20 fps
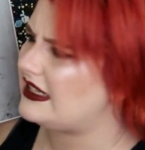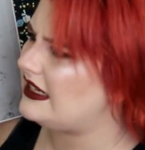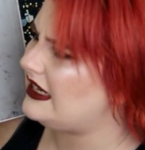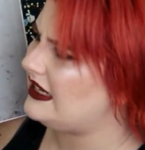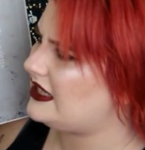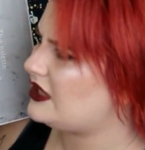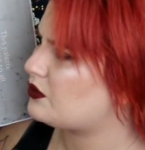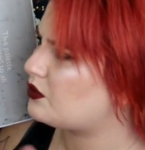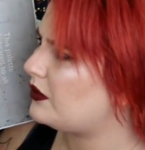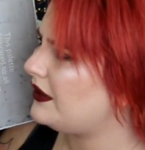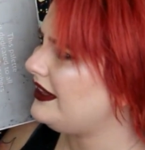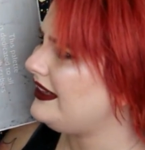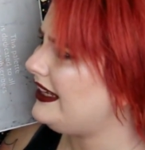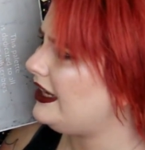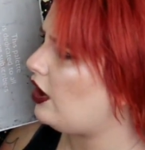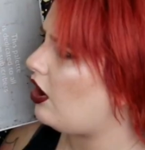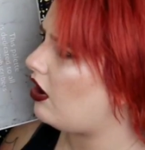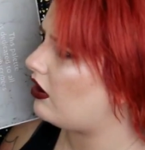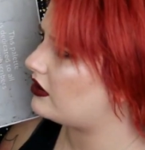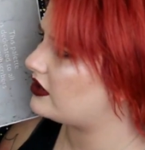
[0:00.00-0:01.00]
It's really
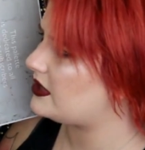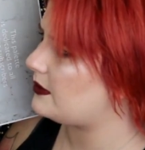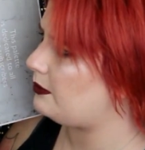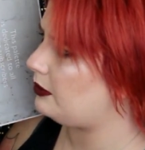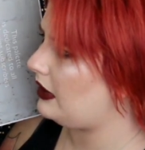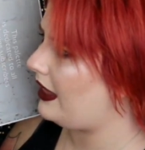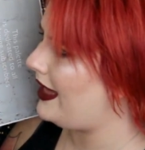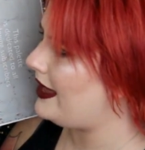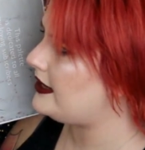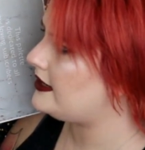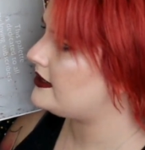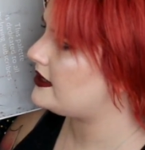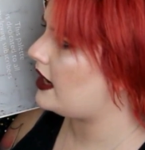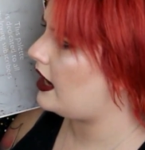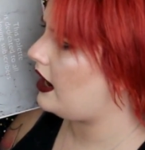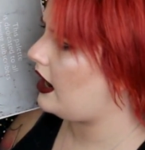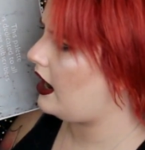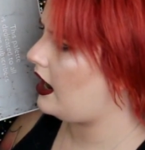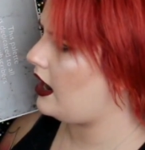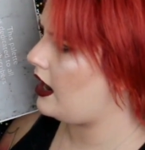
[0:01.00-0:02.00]
hard to blend.
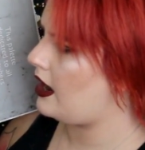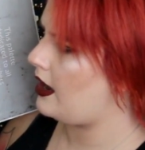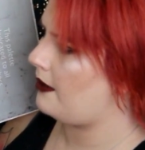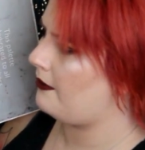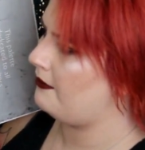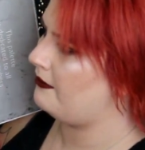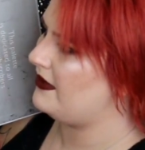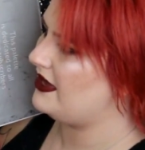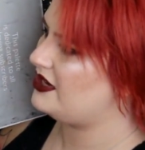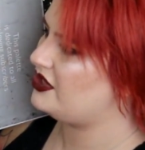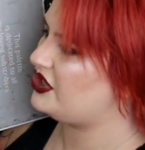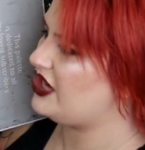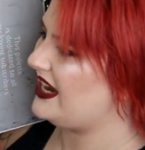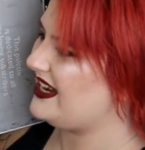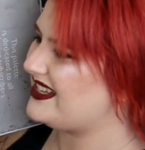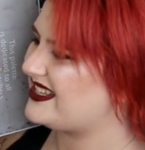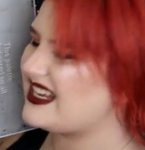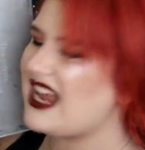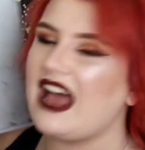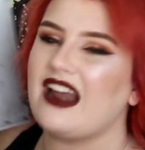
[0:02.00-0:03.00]

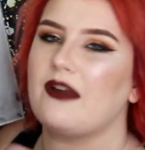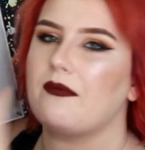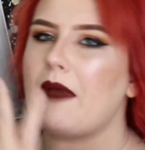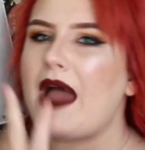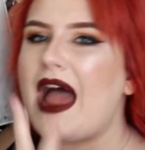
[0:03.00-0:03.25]
Jada's kind of